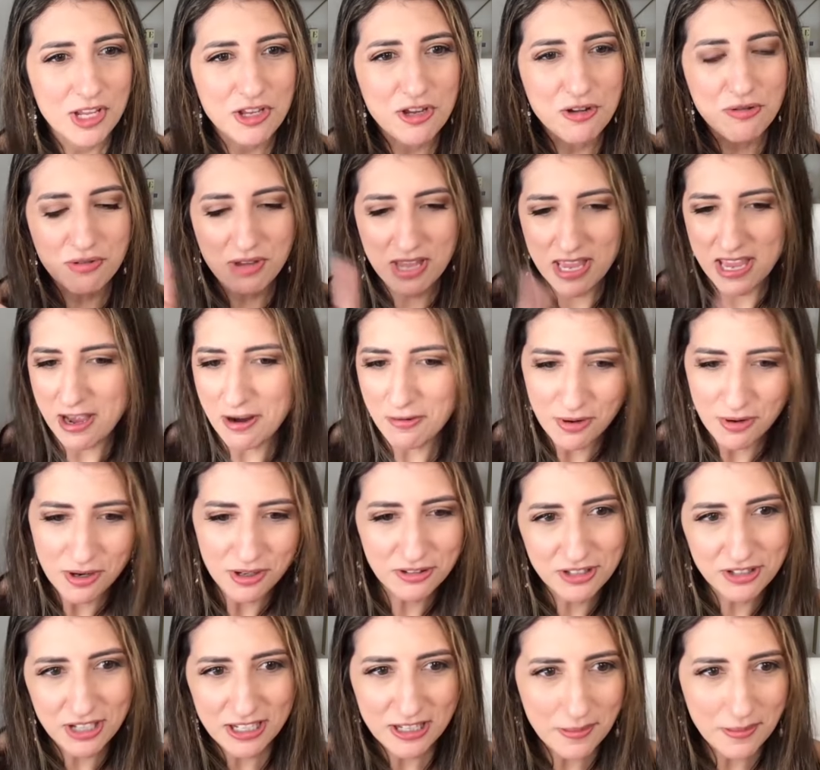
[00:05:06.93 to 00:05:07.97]
You can't
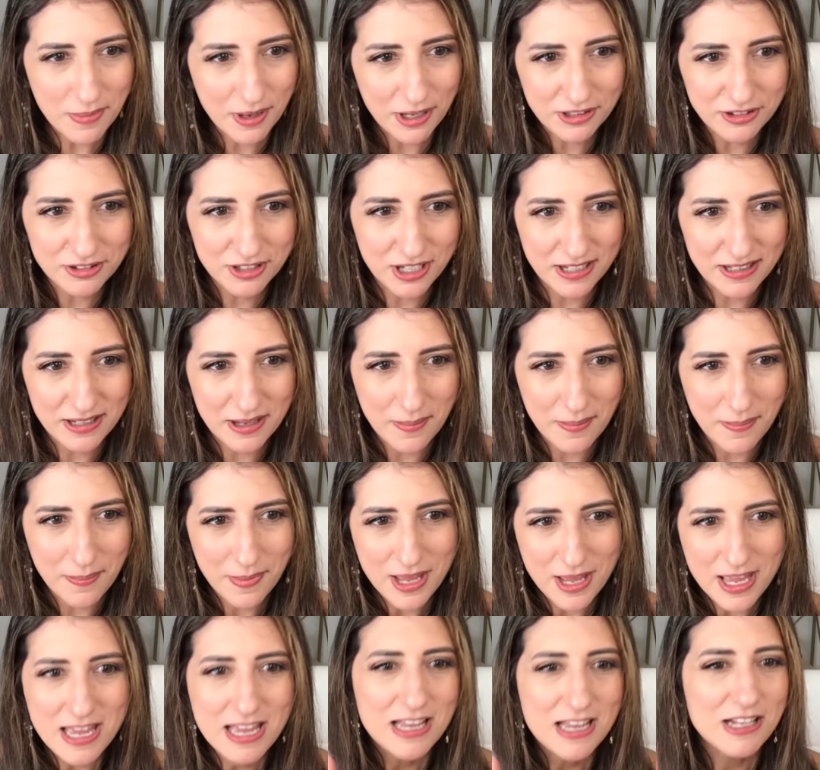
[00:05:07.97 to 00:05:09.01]
wear denim on
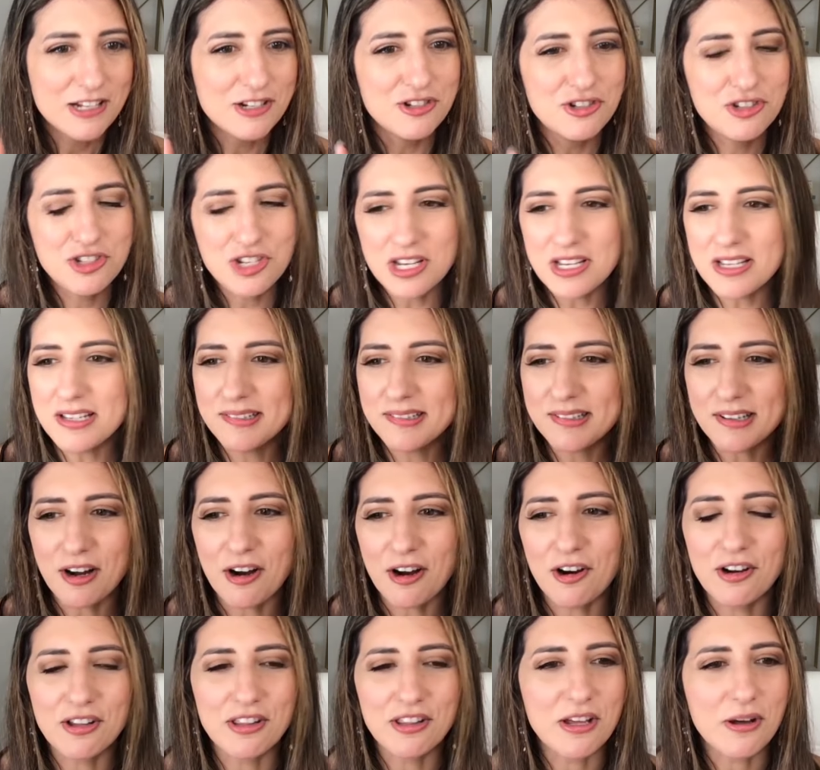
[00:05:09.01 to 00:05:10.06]
denim. Jeans
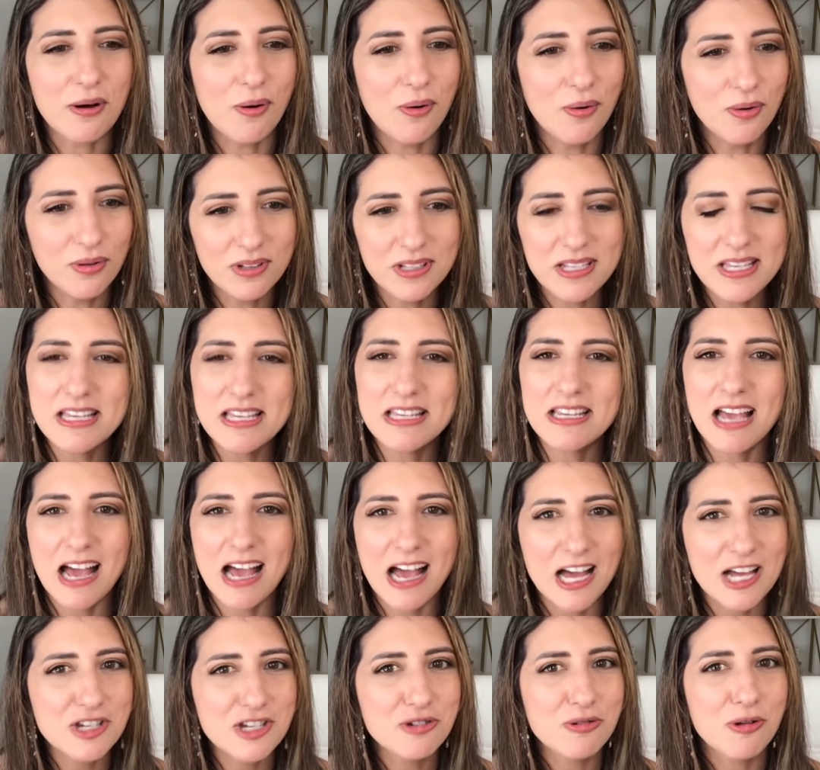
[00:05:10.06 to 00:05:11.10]
are the only
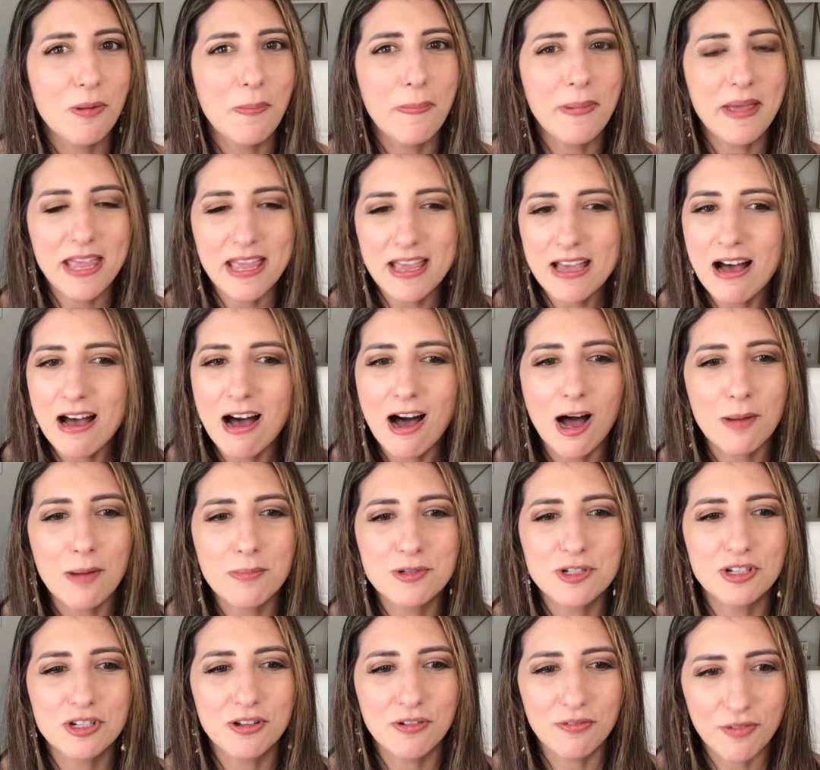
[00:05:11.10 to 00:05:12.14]
casual pant
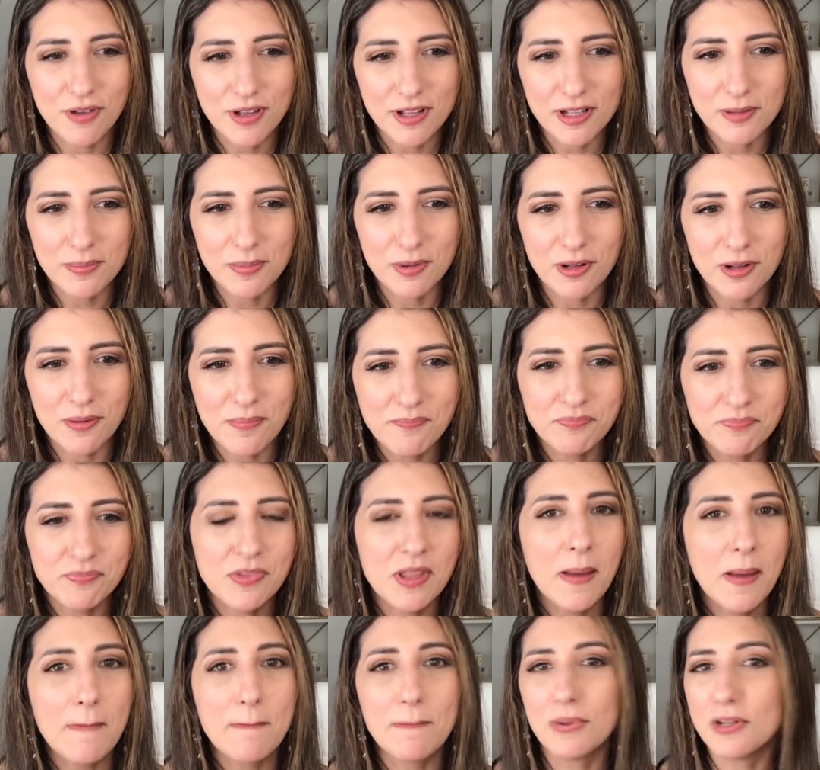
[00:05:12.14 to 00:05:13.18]
option available.
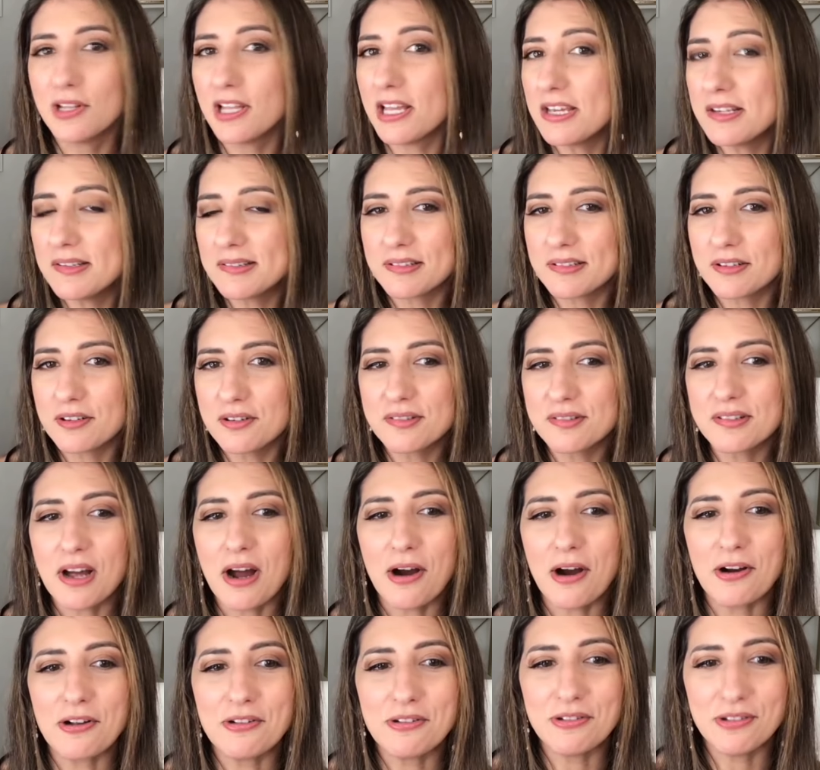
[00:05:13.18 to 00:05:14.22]
Blazers
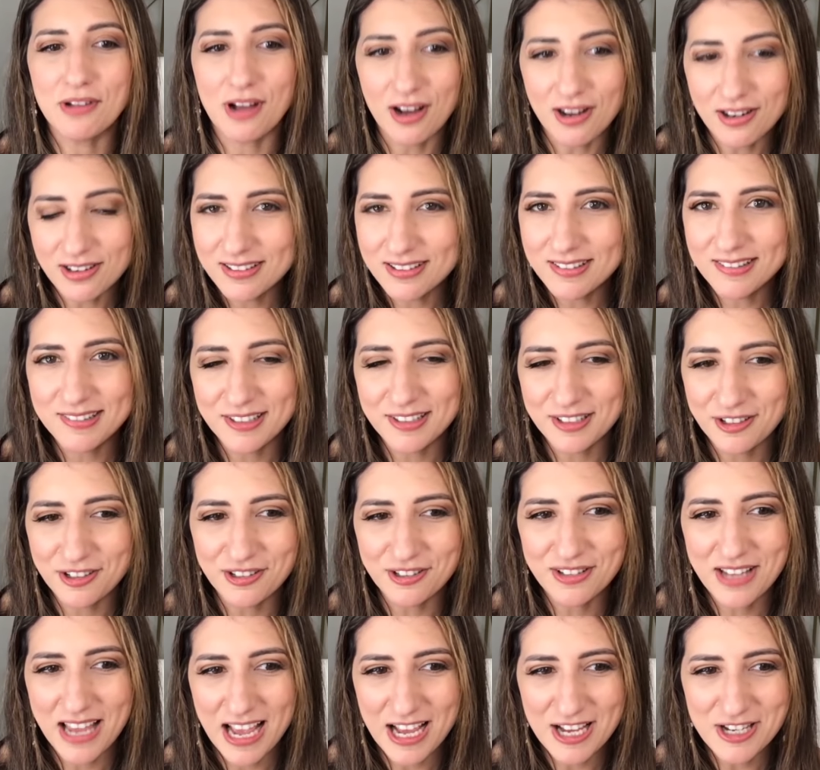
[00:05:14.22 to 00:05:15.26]
are not
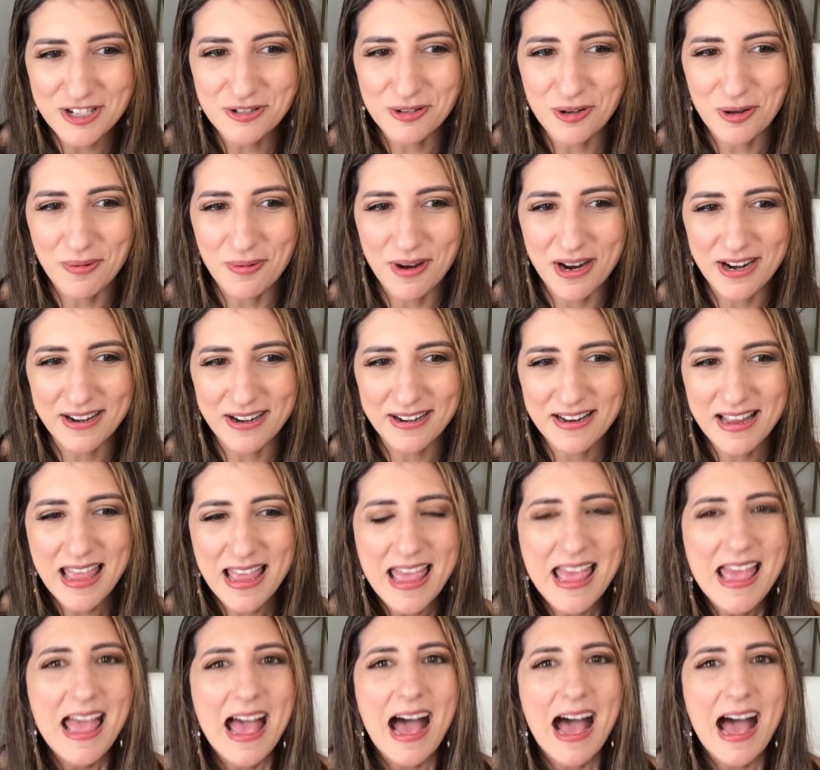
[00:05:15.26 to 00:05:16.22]
considered casual wear.